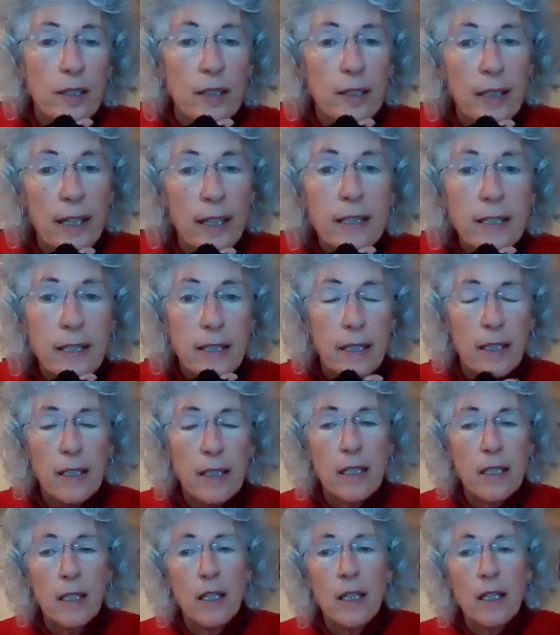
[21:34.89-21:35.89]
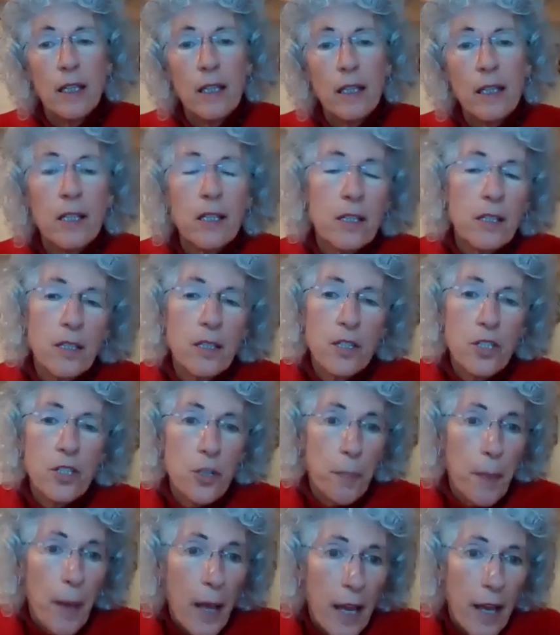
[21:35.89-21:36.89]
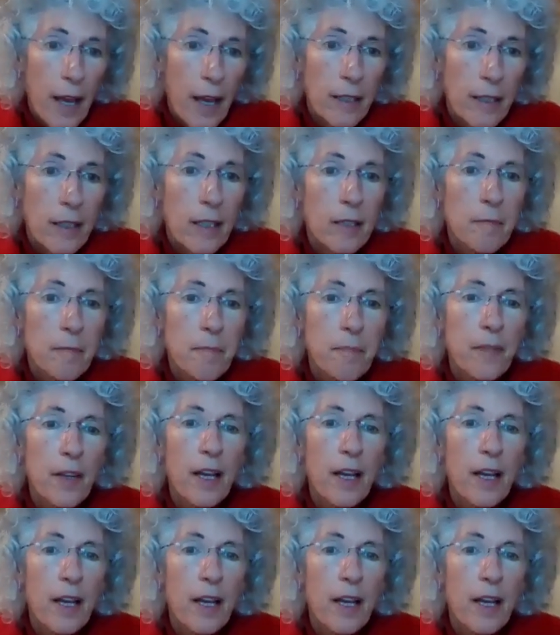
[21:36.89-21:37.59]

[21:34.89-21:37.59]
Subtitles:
that they did in Japan